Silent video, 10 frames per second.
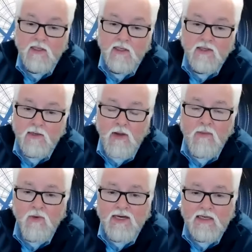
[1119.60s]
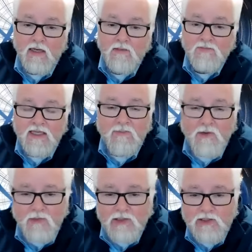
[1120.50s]
that I'm operating on. And they
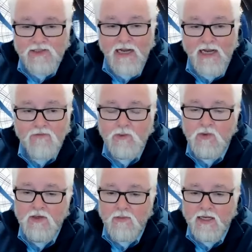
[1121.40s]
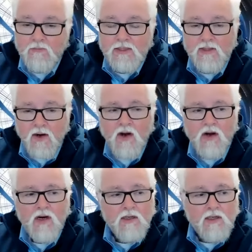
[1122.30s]
probably shouldn't have to worry about it, but there
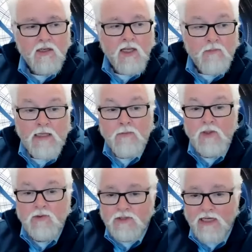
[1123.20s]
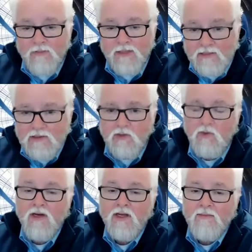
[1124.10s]
are people whose job it is to
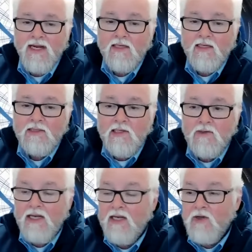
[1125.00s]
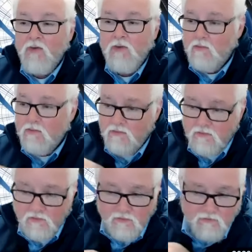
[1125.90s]
worry about it. You know, can you
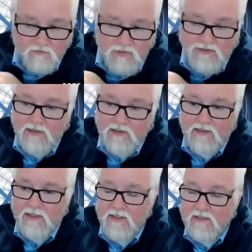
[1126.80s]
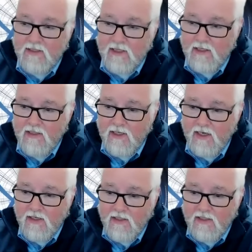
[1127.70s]
basically get
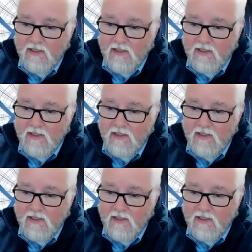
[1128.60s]
a